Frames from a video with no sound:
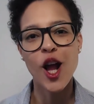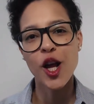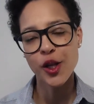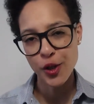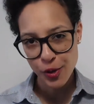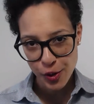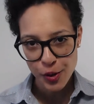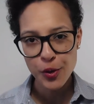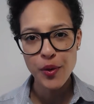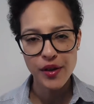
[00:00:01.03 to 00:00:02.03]
You're
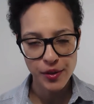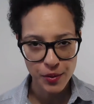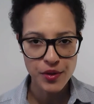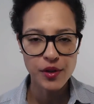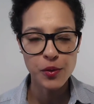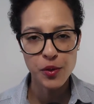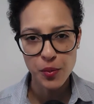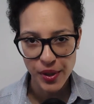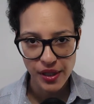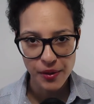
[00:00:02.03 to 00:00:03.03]
new at using Google
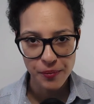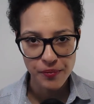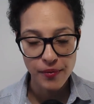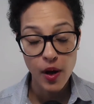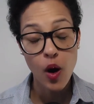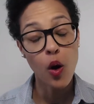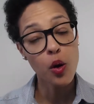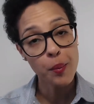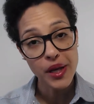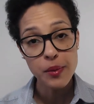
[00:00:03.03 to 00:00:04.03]
Meet,
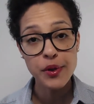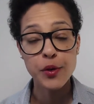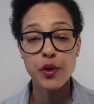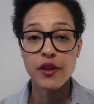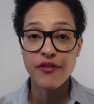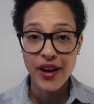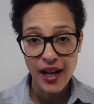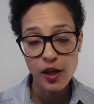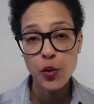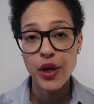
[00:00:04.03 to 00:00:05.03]
or maybe you're
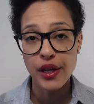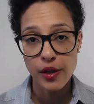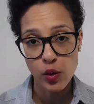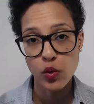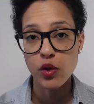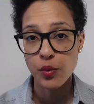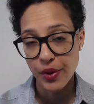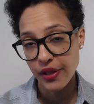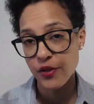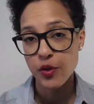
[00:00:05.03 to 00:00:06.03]
evaluating Google
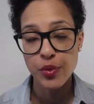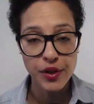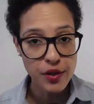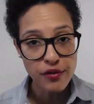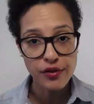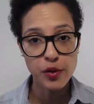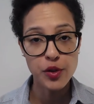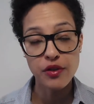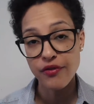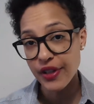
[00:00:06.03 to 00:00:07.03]
Meet to be your
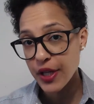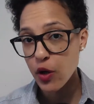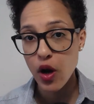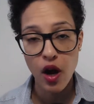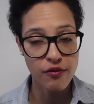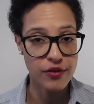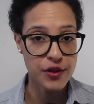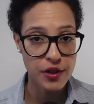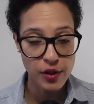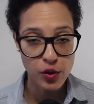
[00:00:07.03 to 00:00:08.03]
future video
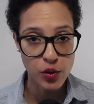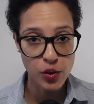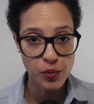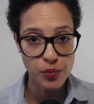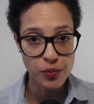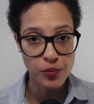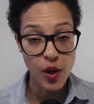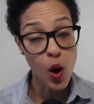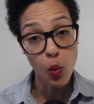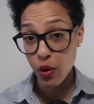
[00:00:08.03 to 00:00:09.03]
conferencing tool.
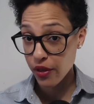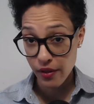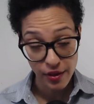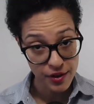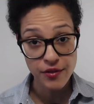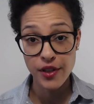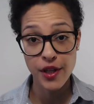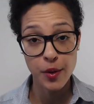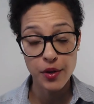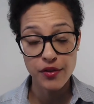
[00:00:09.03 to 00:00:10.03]
Well, then this
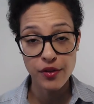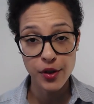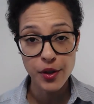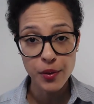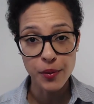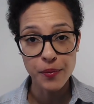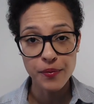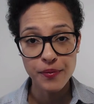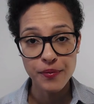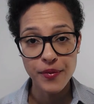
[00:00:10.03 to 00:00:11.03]
video is for you.
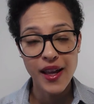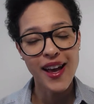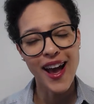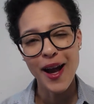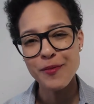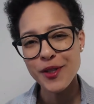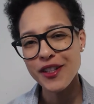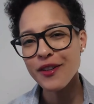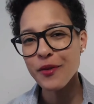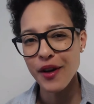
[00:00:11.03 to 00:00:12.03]
I'm
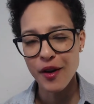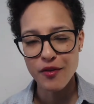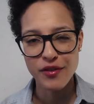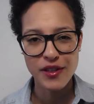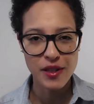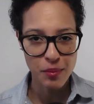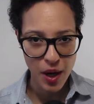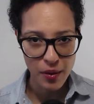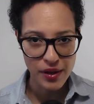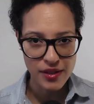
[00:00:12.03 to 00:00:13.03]
Chanel Greco from
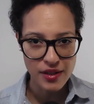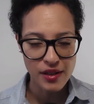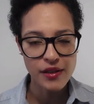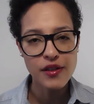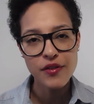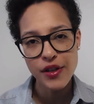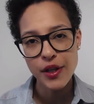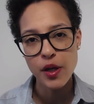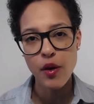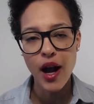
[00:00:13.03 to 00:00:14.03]
Saperis, and in this
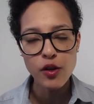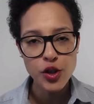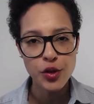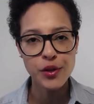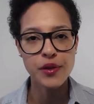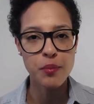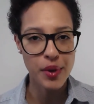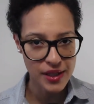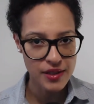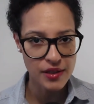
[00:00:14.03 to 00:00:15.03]
video, I'll show you the
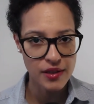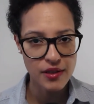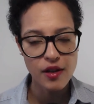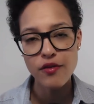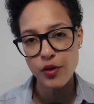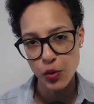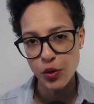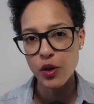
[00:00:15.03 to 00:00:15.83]
basics of Google